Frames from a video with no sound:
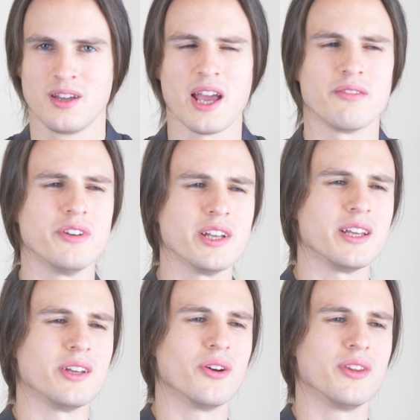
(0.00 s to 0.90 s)
And
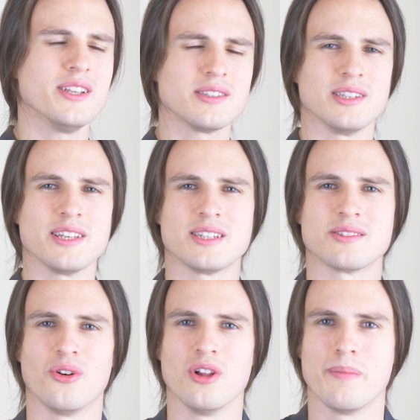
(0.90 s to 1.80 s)
really, this list
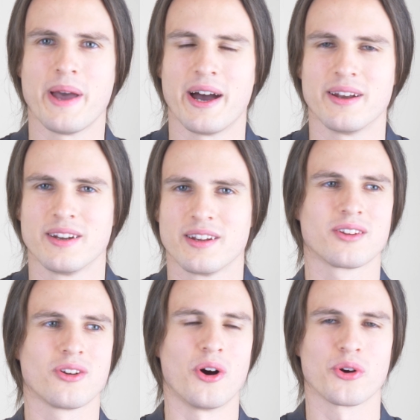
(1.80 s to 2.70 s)
is all about
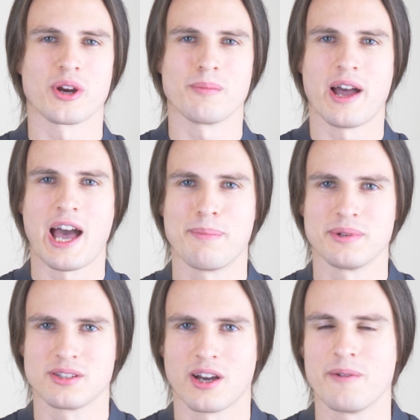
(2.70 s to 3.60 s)
conquering my
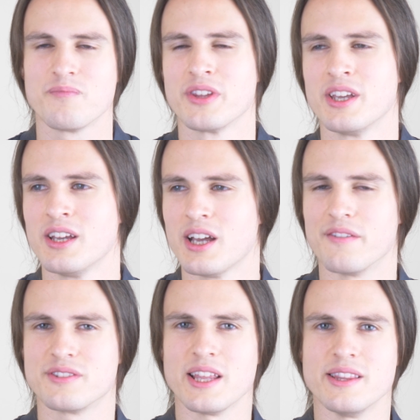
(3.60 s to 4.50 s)
appetite.
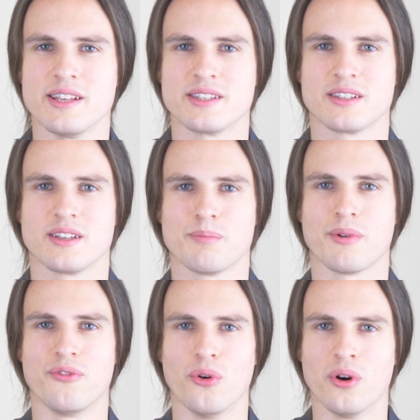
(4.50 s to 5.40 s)
I've said this
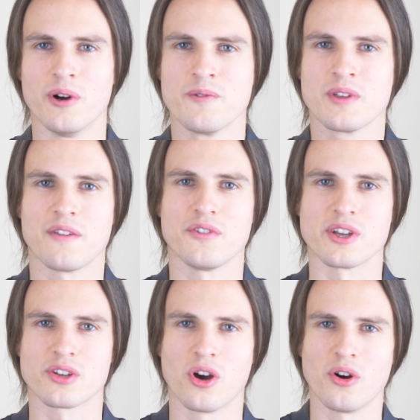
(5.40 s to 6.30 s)
before, if you
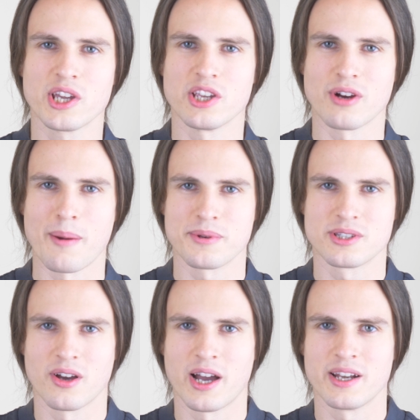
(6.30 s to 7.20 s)
can conquer your
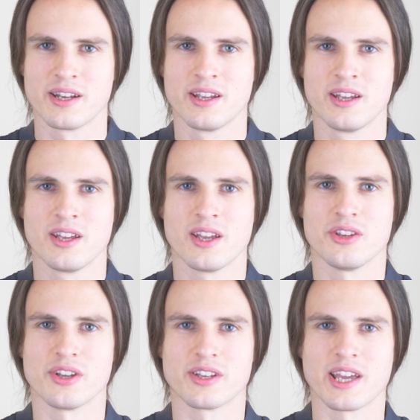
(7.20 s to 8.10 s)
appetite,
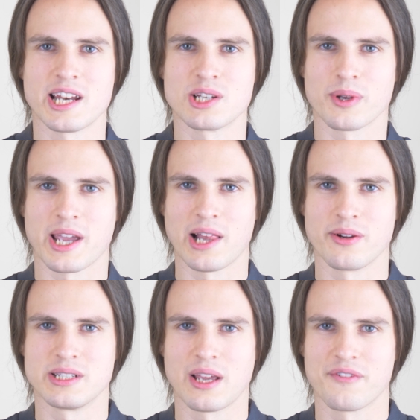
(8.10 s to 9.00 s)
you can get into a
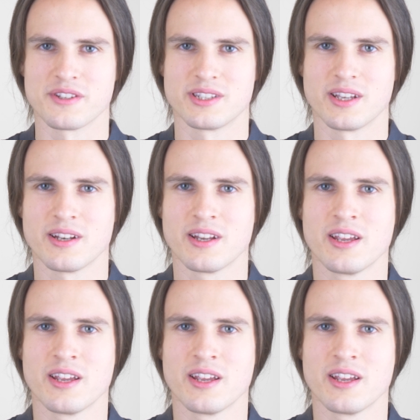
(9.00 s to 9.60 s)
calorie deficit